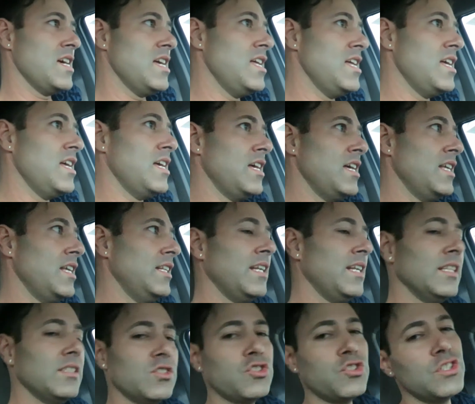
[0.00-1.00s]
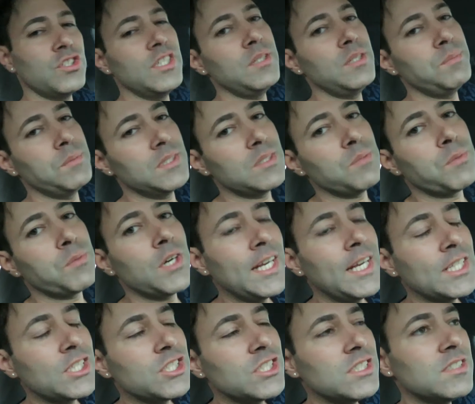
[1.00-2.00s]
and not the tree, but the
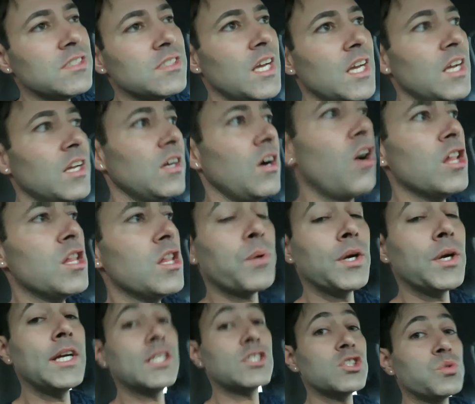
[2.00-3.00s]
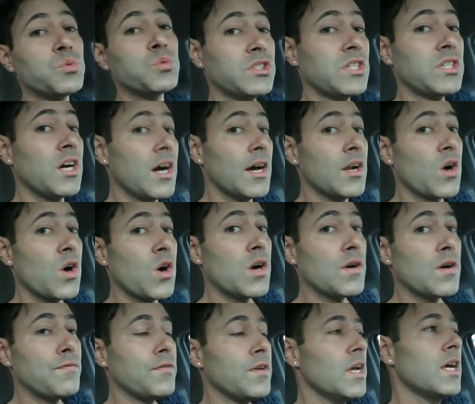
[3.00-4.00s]
branches, all the branches was cut
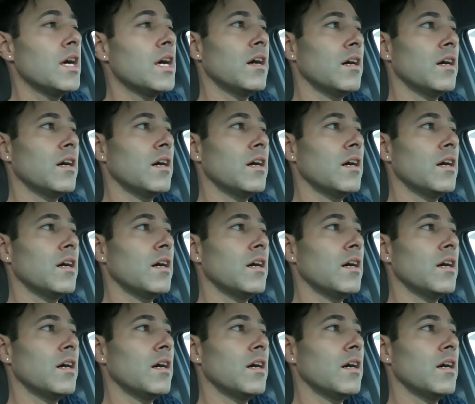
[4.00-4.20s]
off.